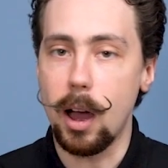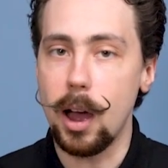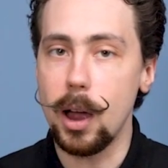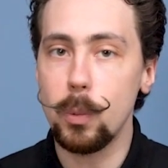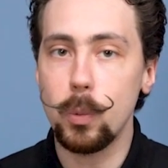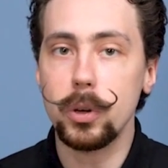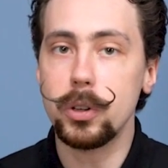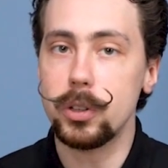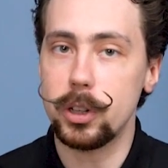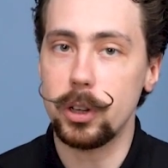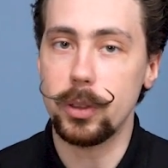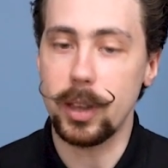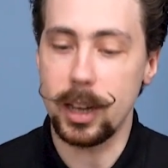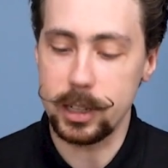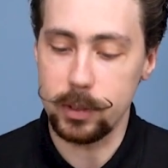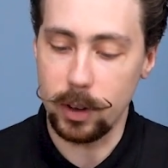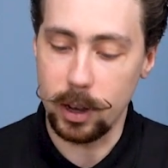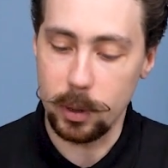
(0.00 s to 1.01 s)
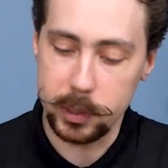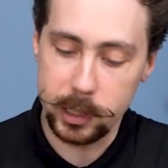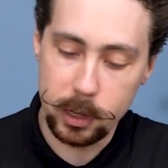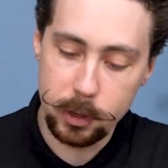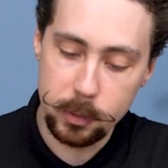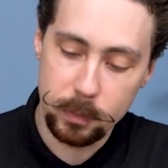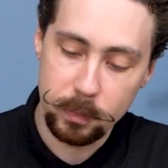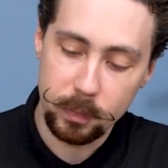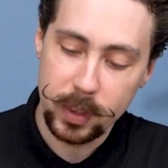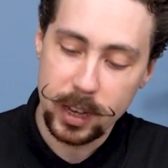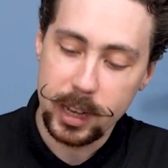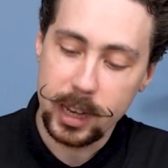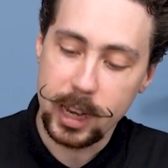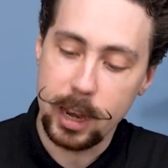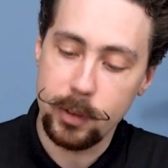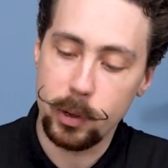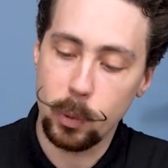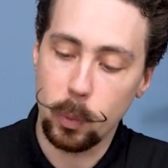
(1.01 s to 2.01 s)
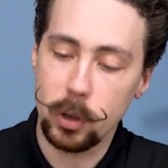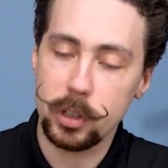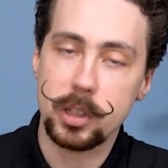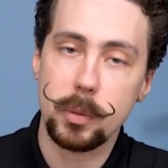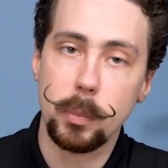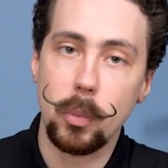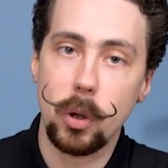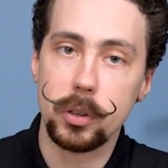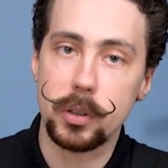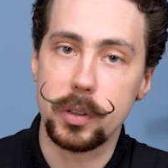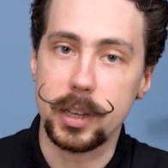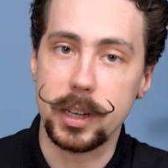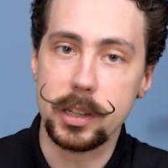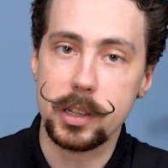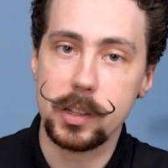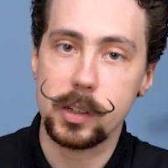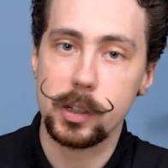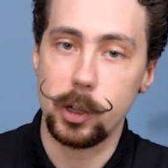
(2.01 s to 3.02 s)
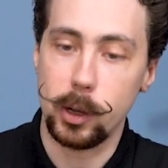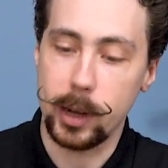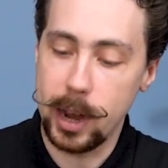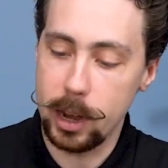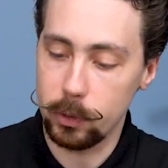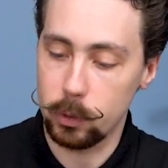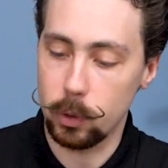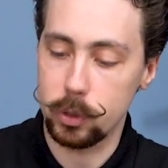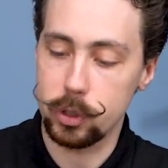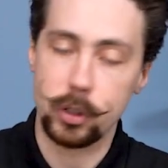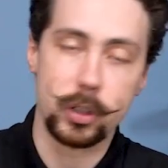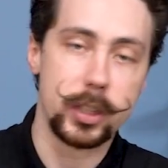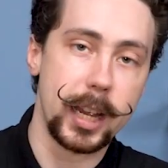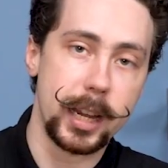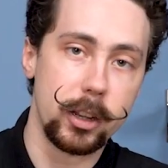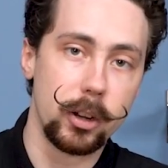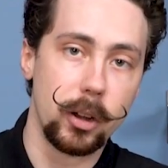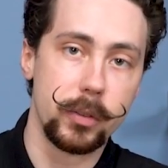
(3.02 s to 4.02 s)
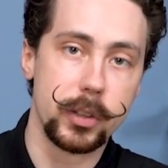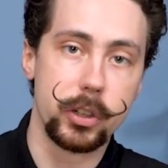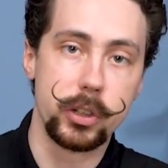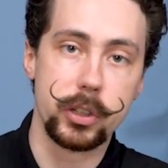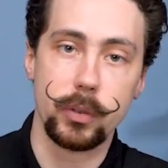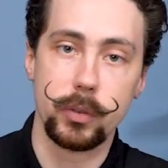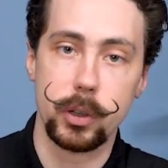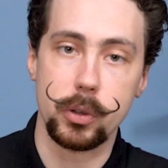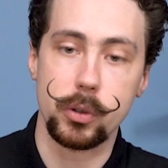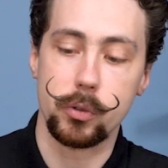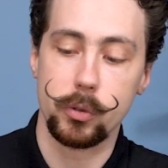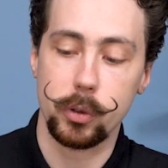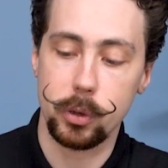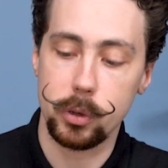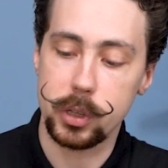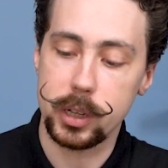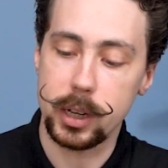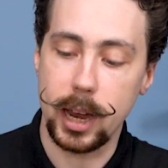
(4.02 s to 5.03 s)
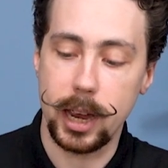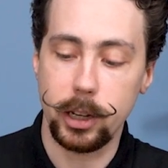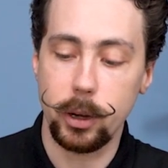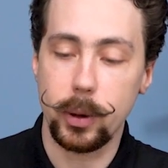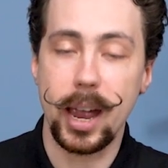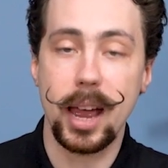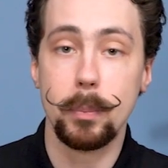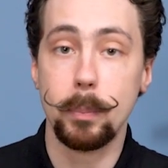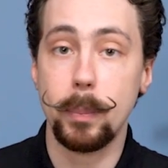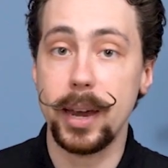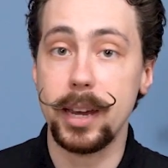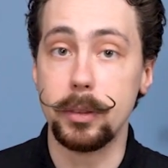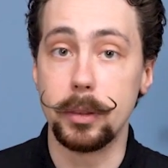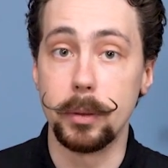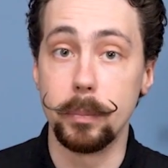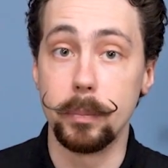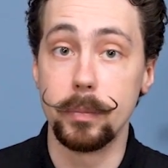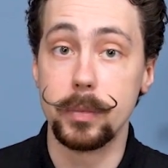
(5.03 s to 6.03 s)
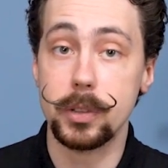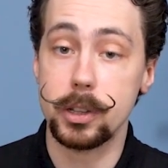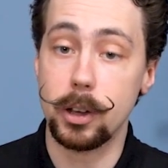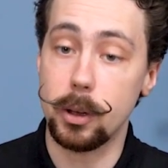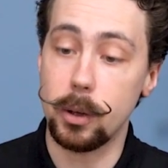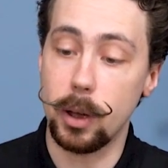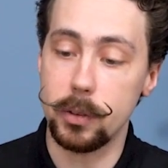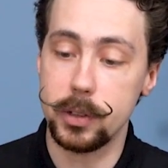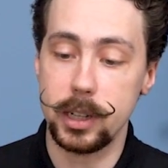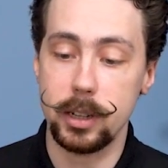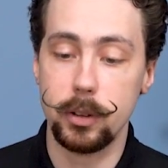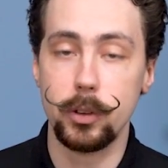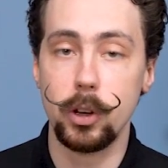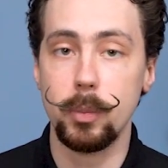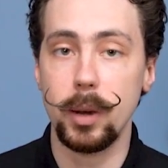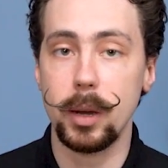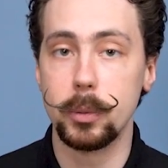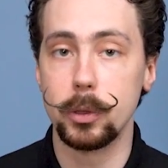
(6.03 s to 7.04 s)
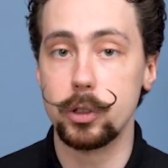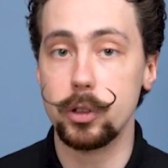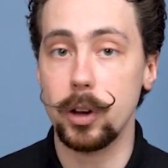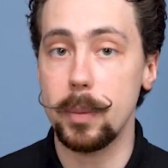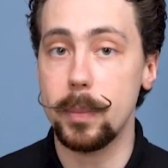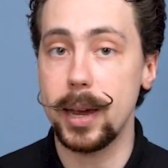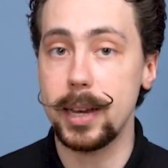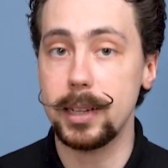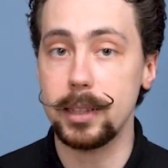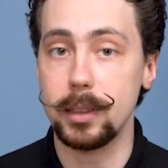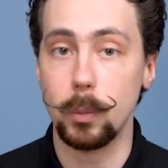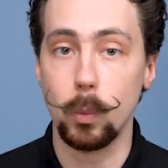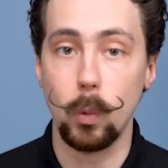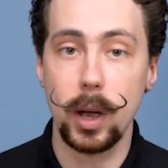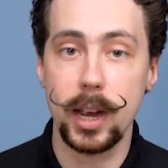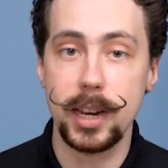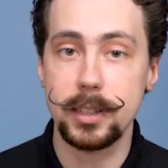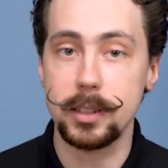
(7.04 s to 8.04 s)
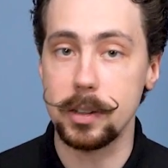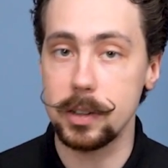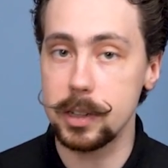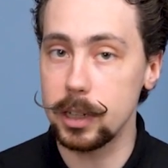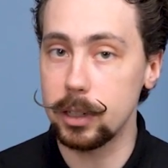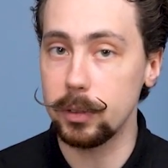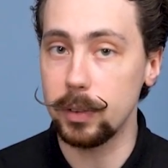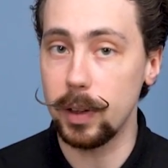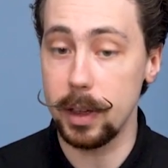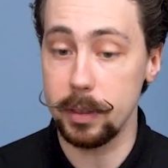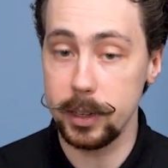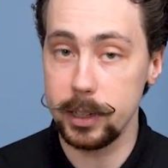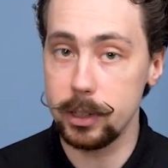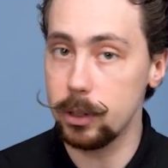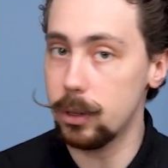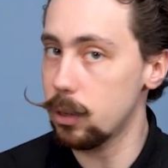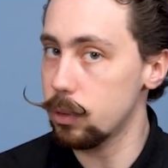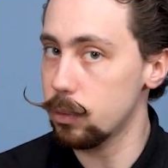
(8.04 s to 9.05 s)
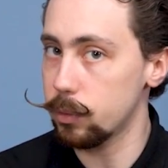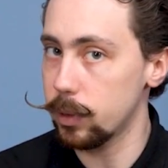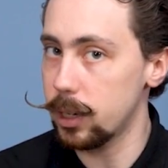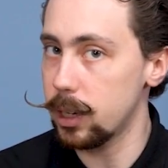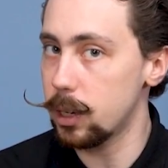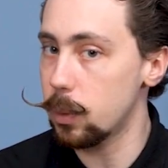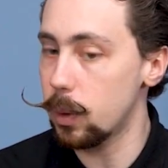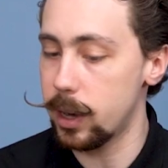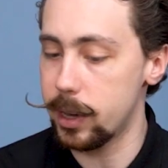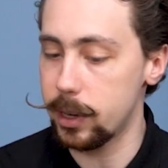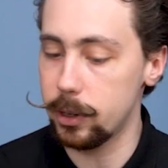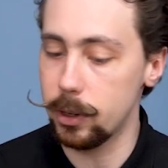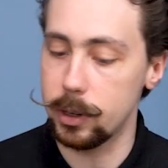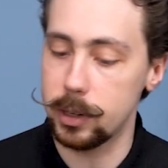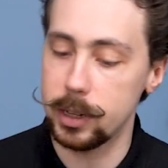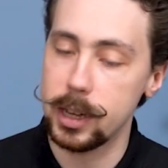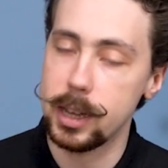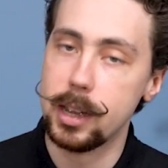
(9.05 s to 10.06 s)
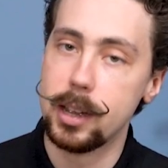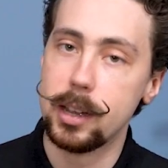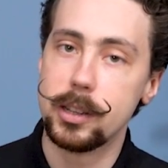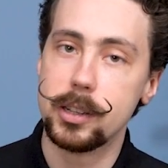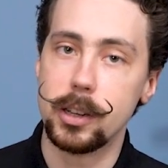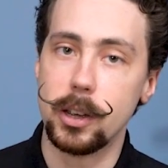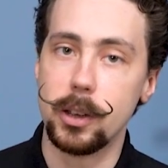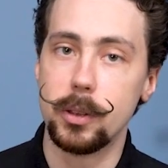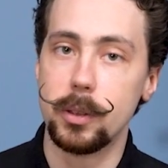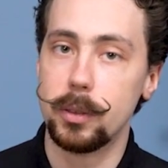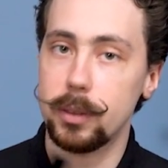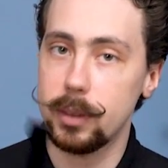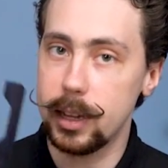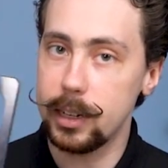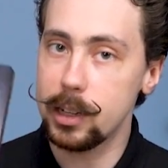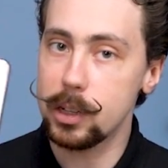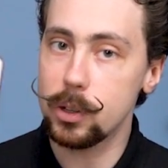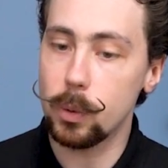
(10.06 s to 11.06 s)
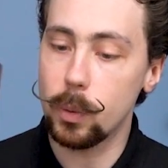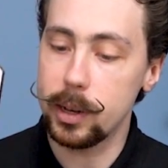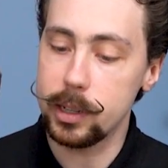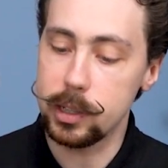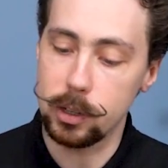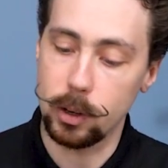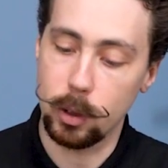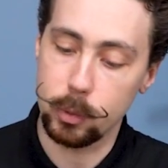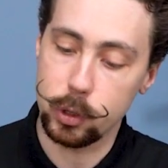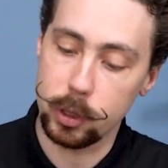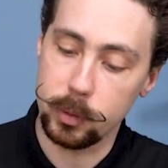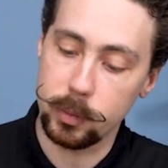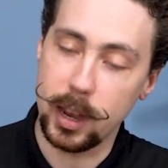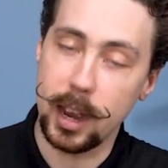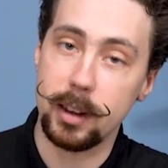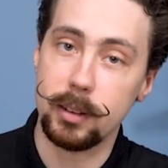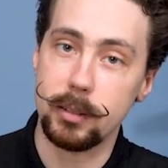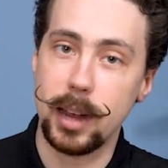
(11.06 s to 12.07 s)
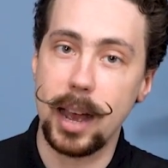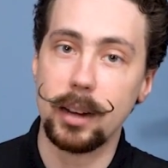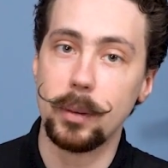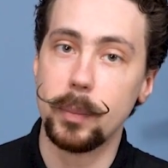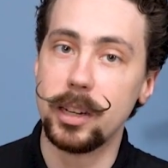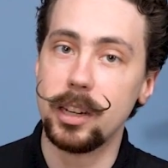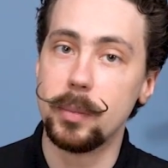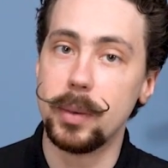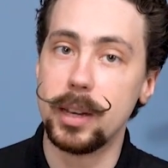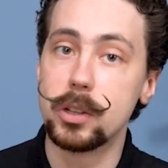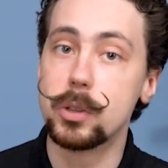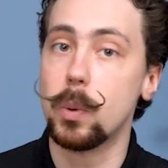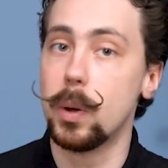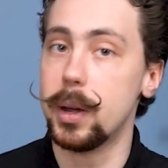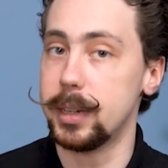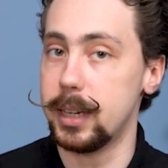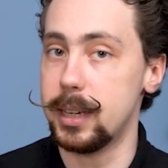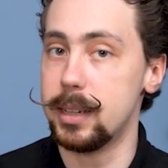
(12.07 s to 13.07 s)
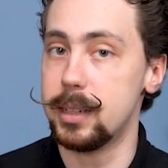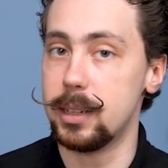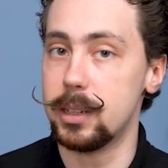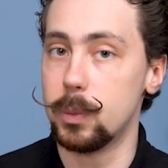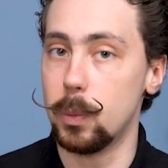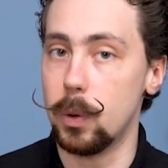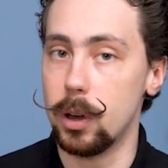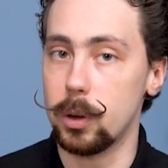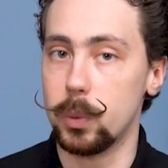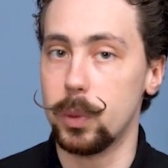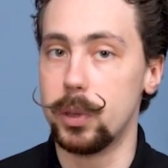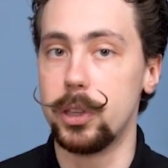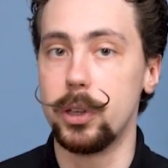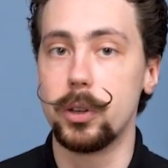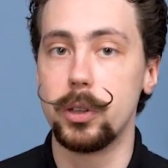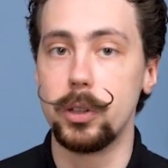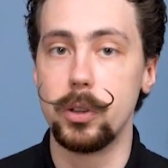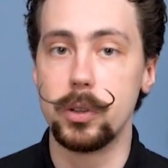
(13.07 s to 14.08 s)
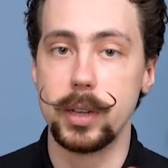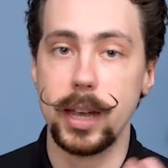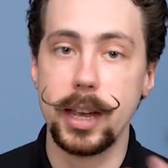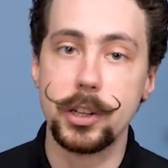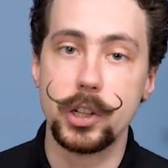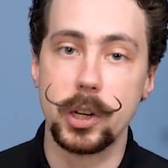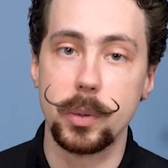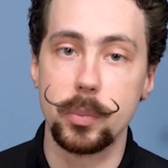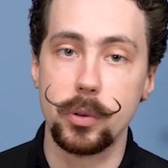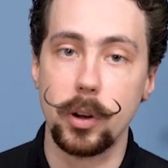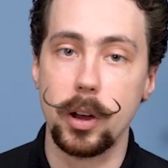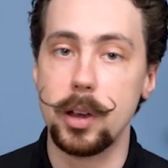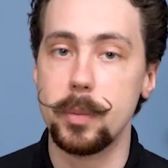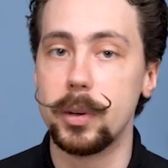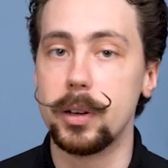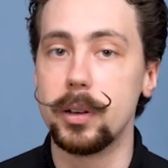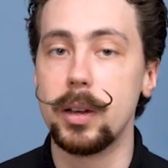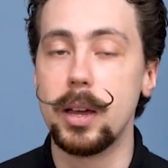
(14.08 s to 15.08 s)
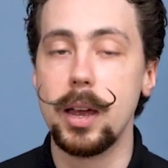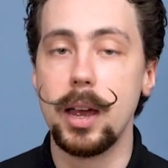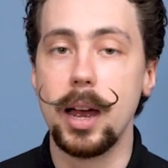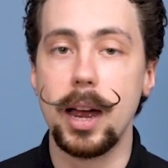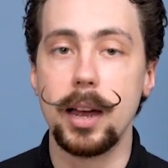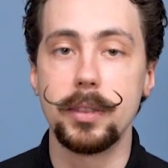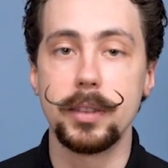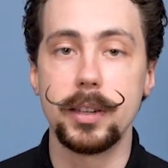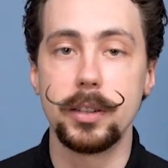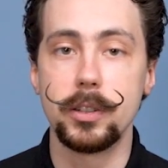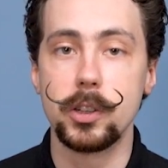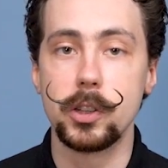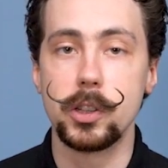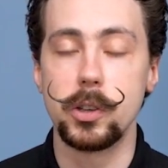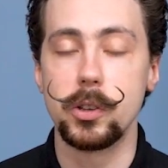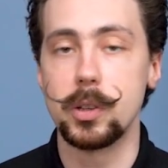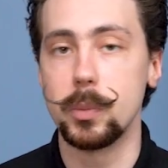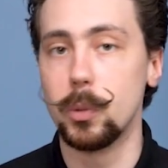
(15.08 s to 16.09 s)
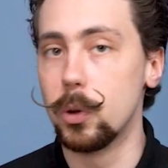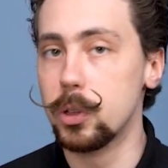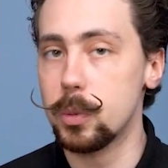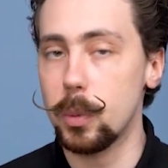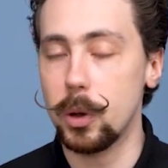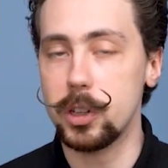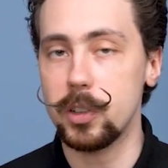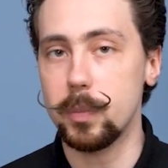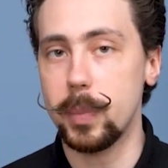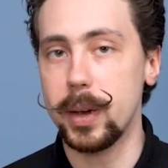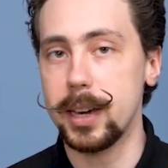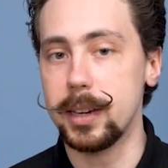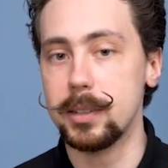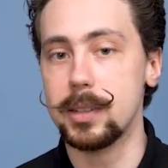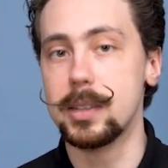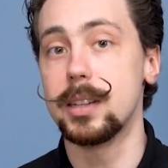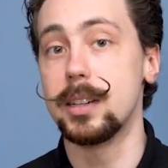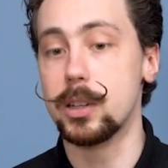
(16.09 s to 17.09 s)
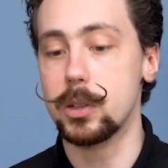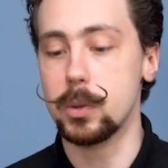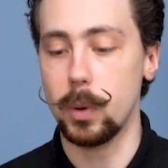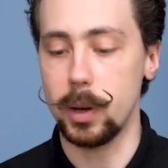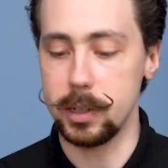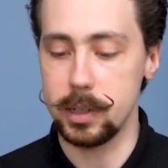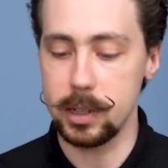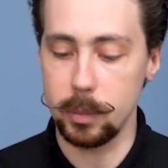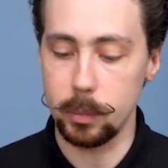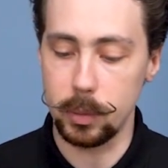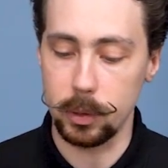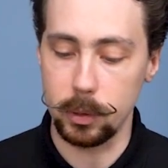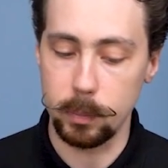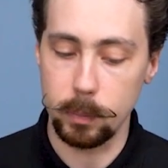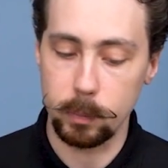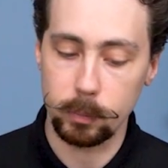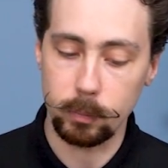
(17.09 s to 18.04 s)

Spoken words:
I wouldn't do that if I were you. If you want to mod this, you can of course just take it off, it's just a few screws, and you can paint them. So I've seen a few people try painting them white and silver, and they do look really quite good. So that is always an option, and aluminium is quite easy to work with. You can use an etching primer and then just use some automotive paints, and it's quite simple.